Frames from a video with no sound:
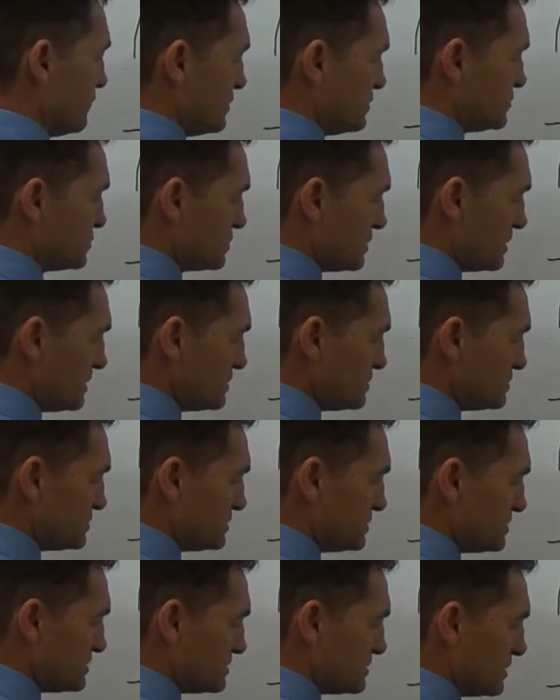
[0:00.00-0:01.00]
I change
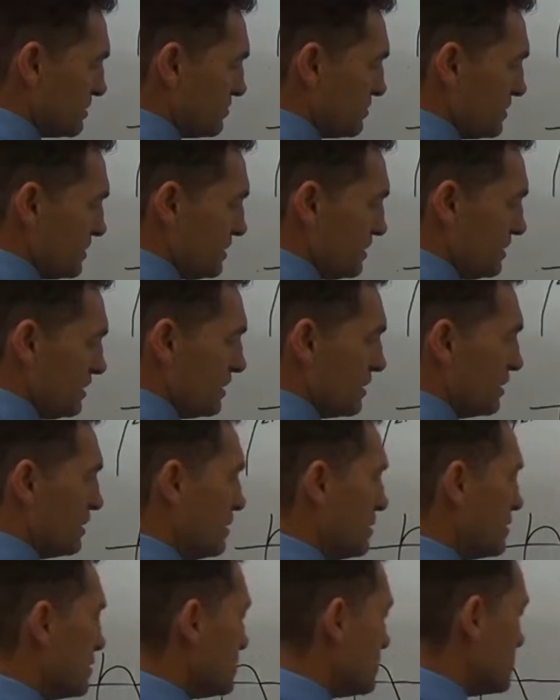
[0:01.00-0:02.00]
this number here,
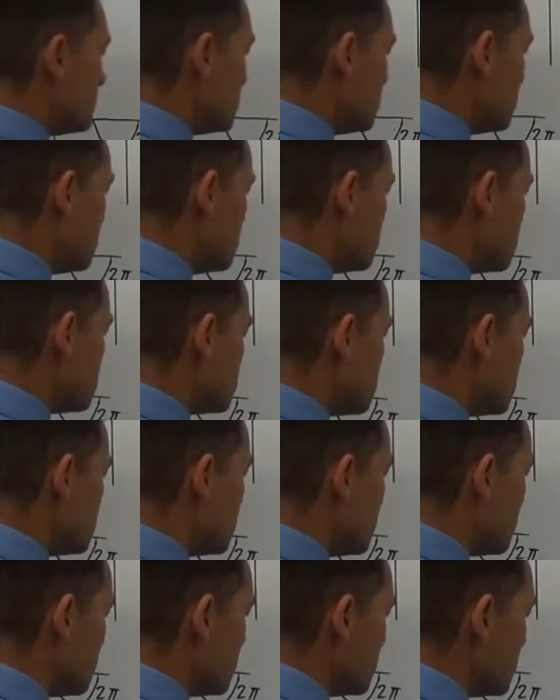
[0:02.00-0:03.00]
so
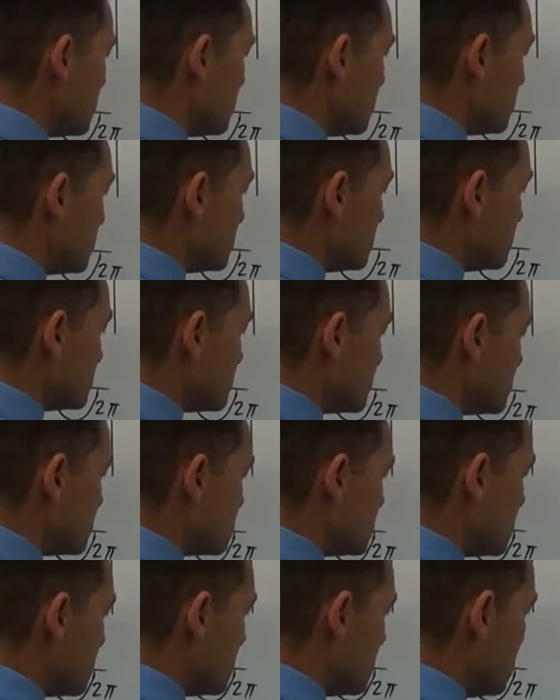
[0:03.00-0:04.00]
y equals, let's
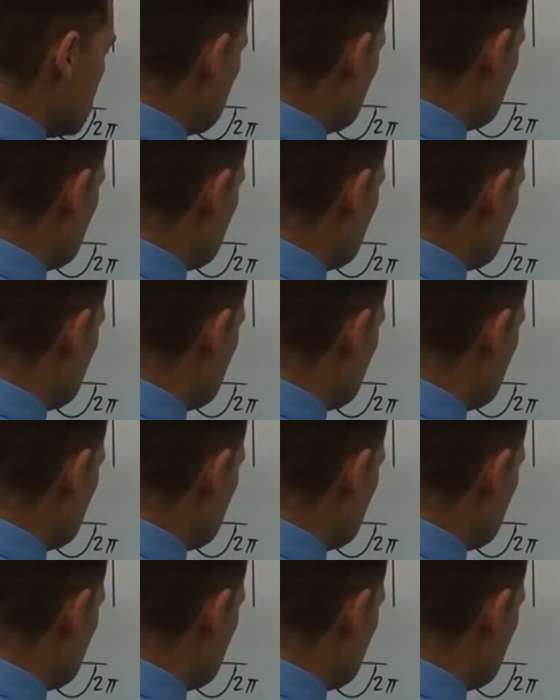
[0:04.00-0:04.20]
say,